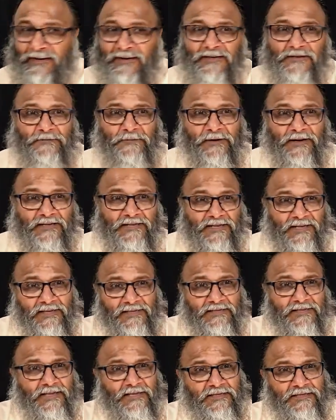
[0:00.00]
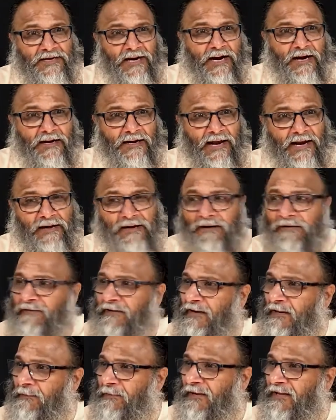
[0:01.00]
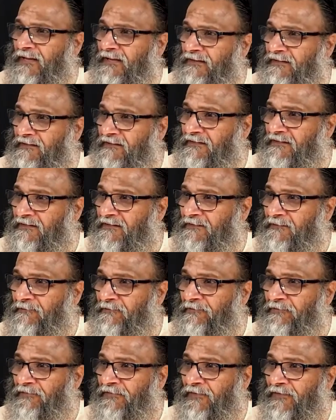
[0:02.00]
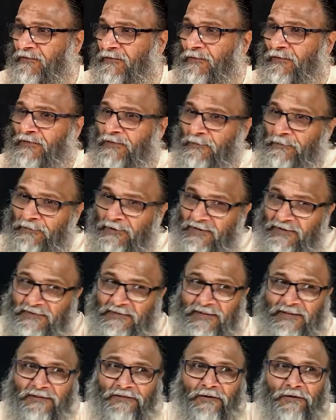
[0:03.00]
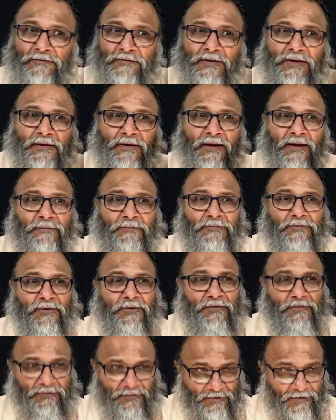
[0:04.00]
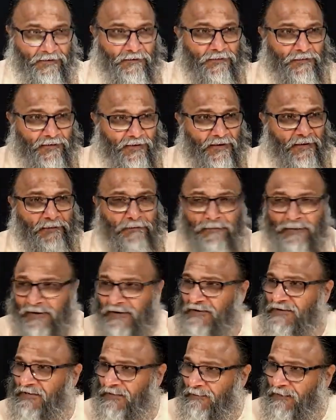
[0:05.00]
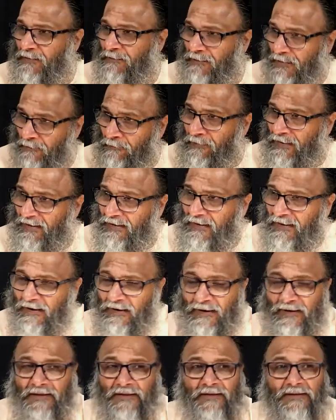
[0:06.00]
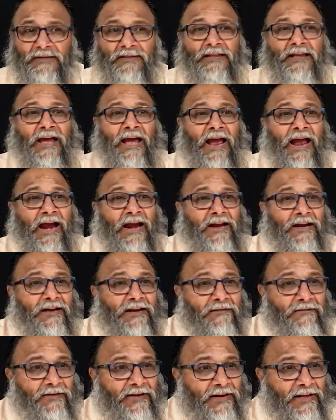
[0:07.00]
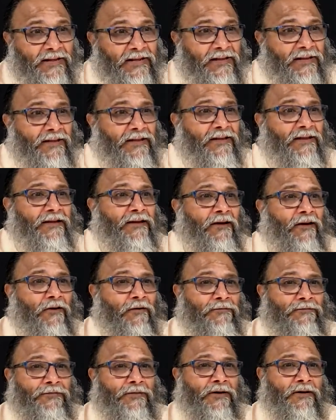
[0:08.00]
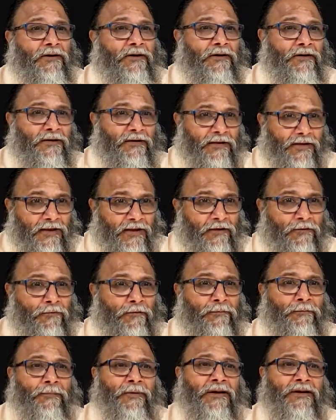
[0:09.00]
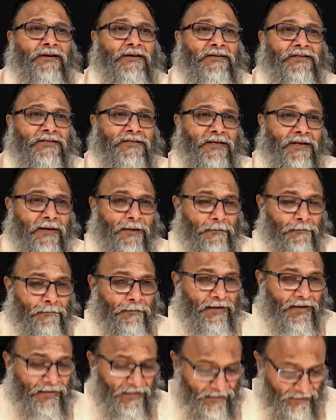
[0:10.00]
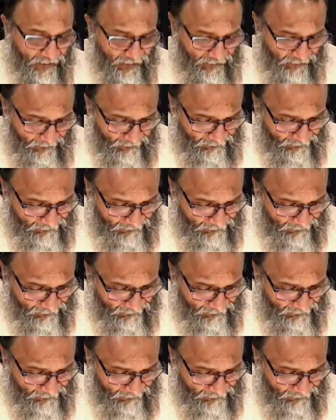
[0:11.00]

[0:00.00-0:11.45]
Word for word: in its presence they start activity begins so in the presence of the the imperishable brahman the activity of the equipments begin